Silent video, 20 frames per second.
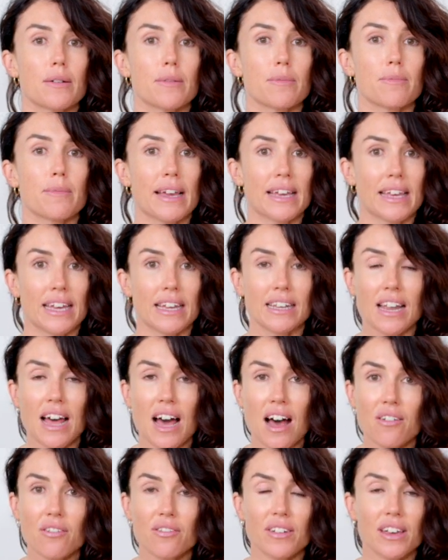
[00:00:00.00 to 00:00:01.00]
making
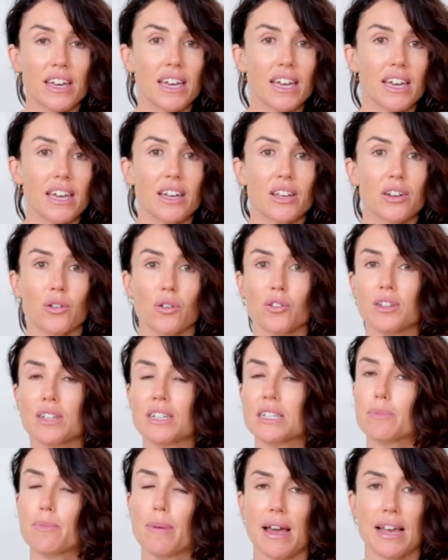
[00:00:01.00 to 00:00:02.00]
love in or the
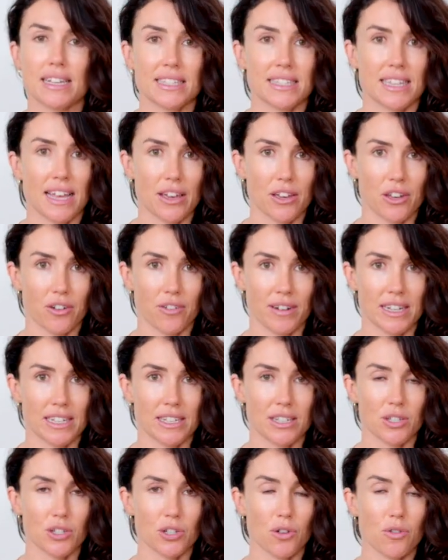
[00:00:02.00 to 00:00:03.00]
space that you're
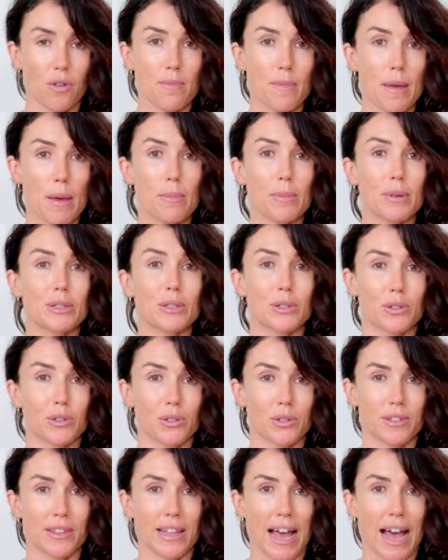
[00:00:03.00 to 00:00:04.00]
in. So remember to
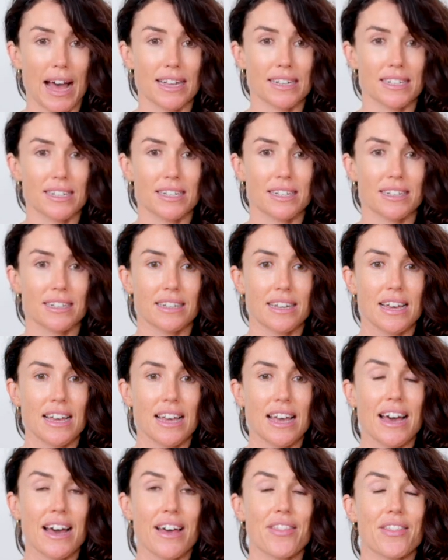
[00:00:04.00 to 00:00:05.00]
do that.
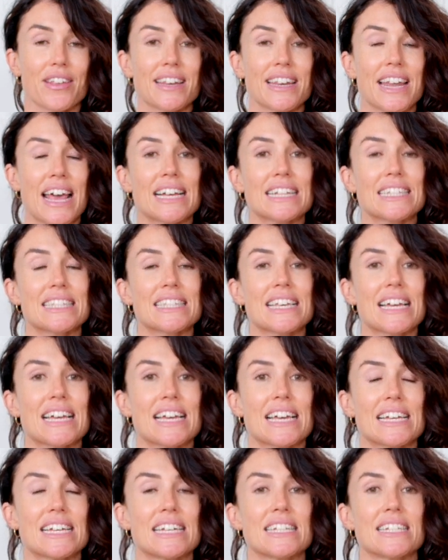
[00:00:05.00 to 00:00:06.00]
The next
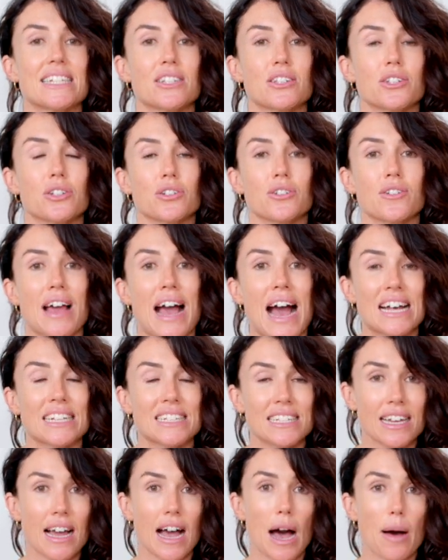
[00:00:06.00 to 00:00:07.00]
thing is to,
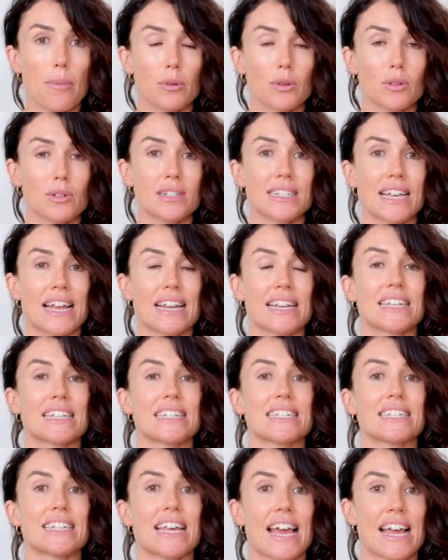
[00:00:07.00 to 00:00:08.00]
as a couple, set an
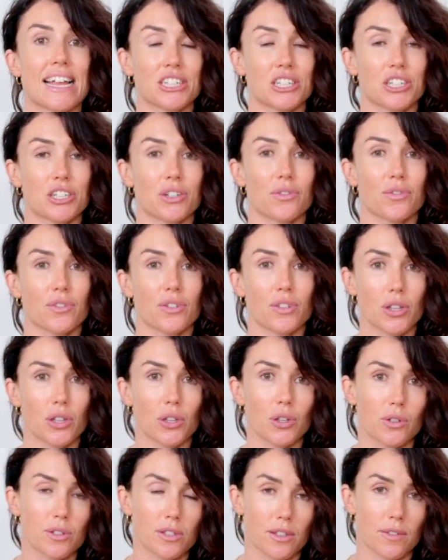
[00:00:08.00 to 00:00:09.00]
intention for the
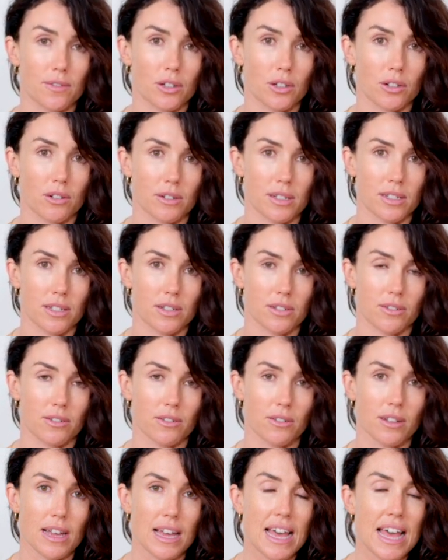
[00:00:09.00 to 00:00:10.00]
use of the
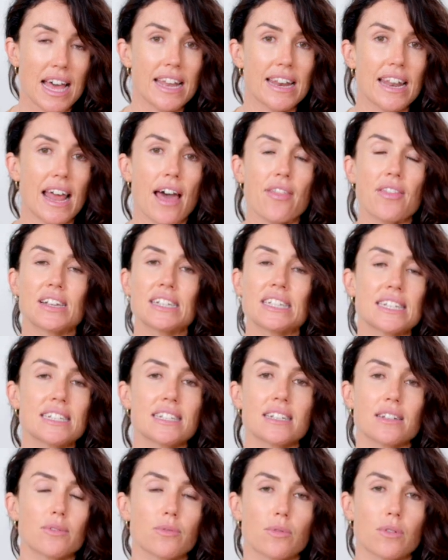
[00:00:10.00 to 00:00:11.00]
crystal. Now, this
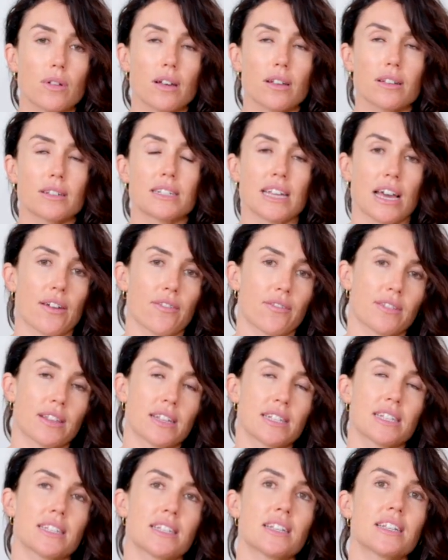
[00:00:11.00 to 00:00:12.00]

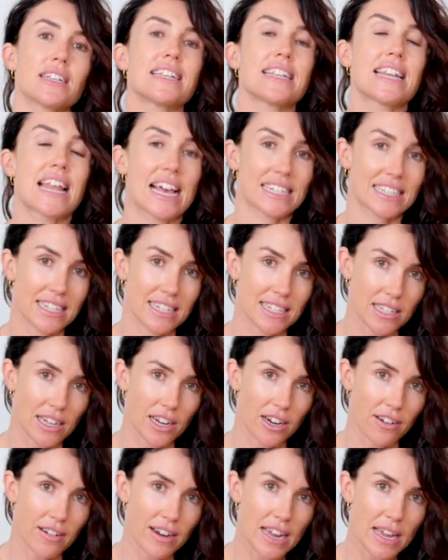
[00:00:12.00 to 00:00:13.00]
isn't
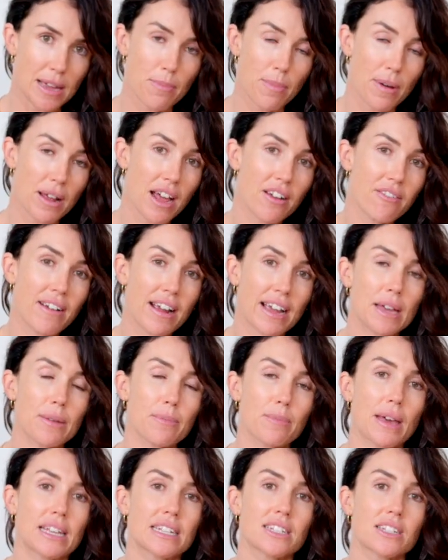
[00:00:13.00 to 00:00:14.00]
necessary, but I
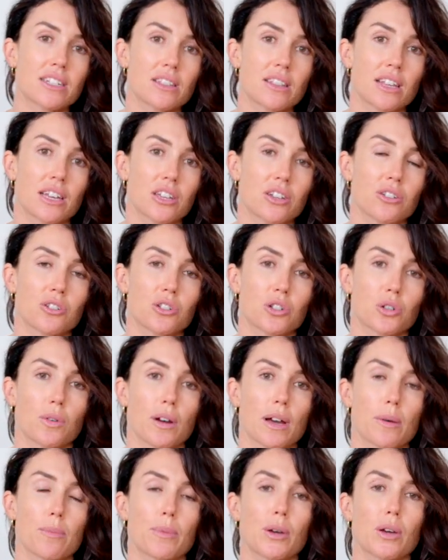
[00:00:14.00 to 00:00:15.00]
recommend that you do
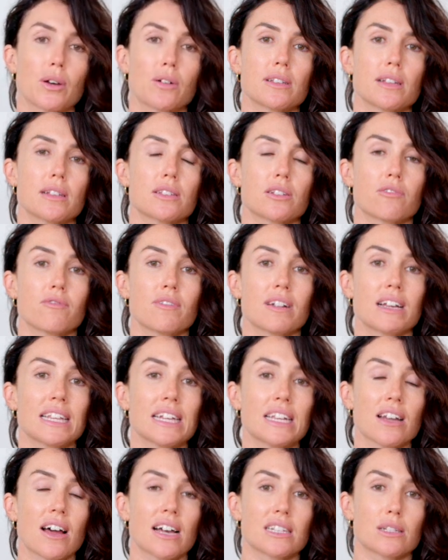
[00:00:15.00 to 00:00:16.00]
it because it's a
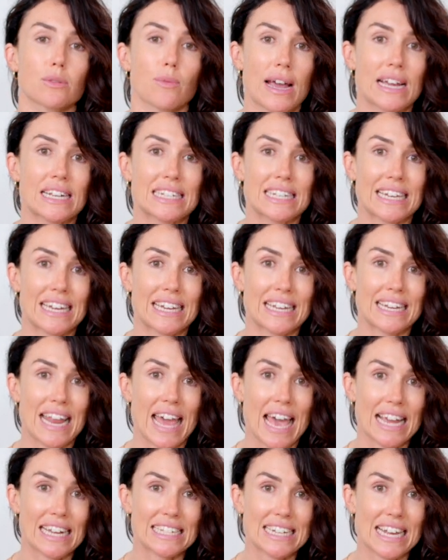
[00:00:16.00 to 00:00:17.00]
really nice way to
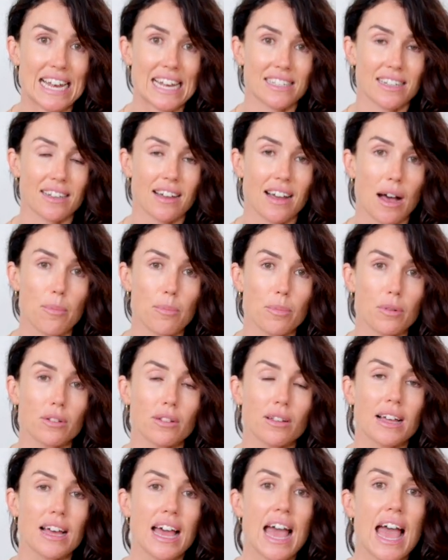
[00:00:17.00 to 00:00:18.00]
connect as a
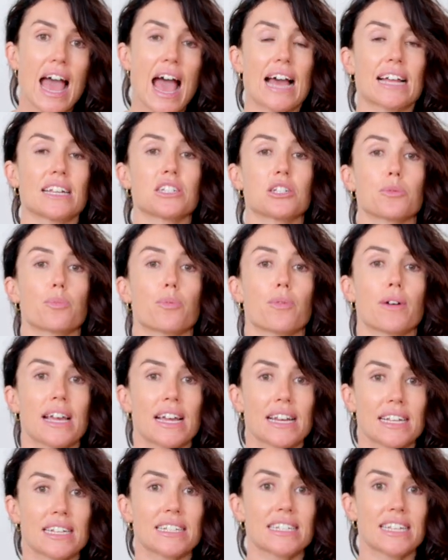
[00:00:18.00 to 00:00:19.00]
couple and to bring
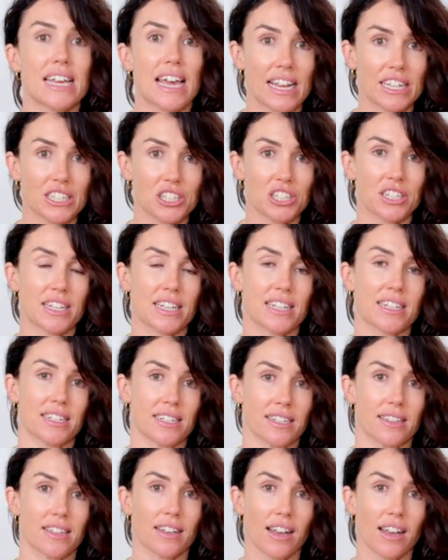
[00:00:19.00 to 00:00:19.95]
an intention into the